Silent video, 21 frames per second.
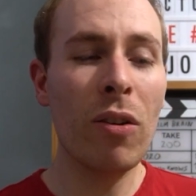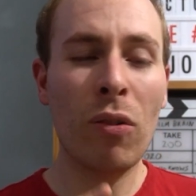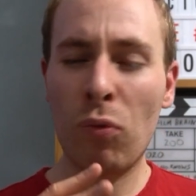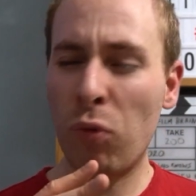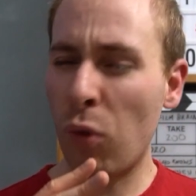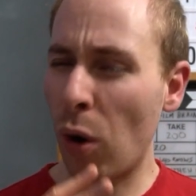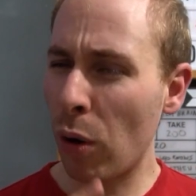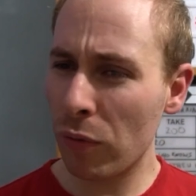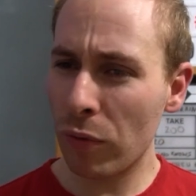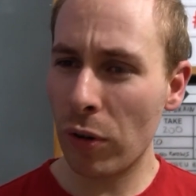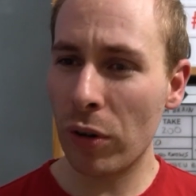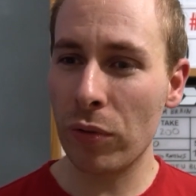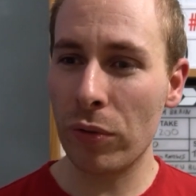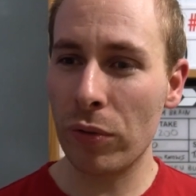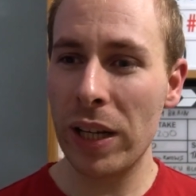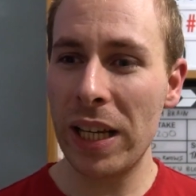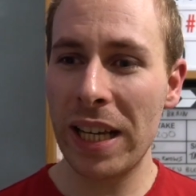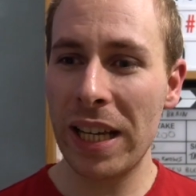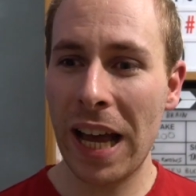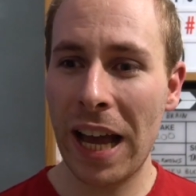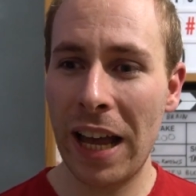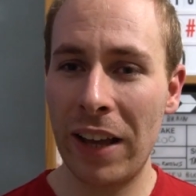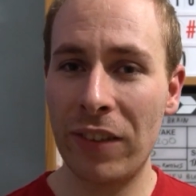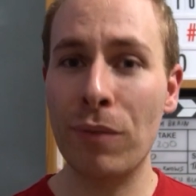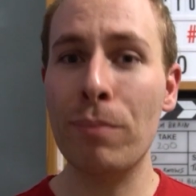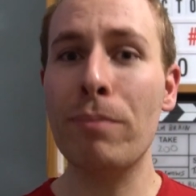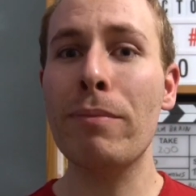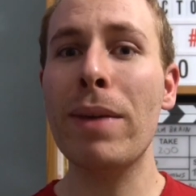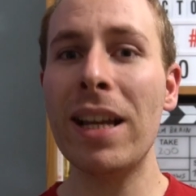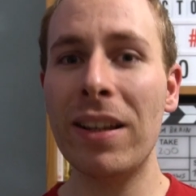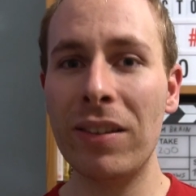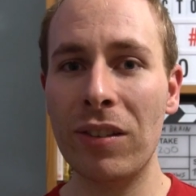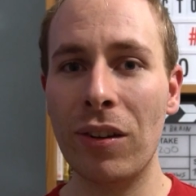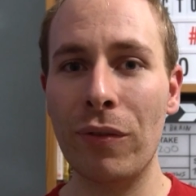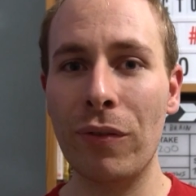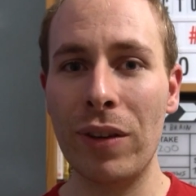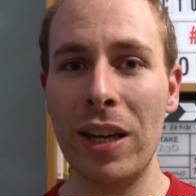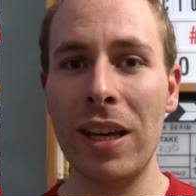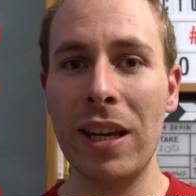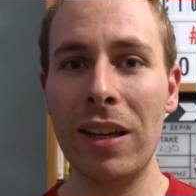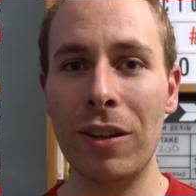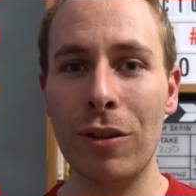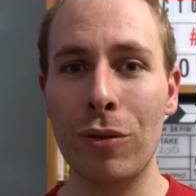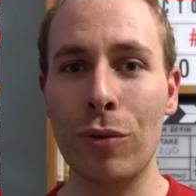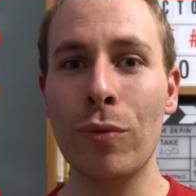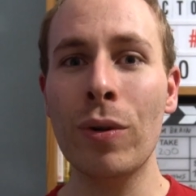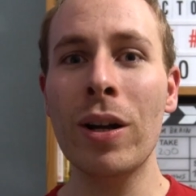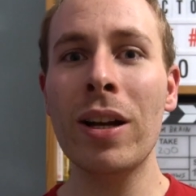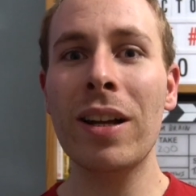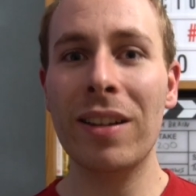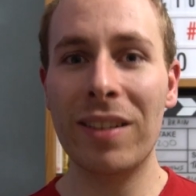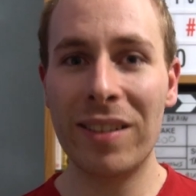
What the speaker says: Rodriguez makes a vehicle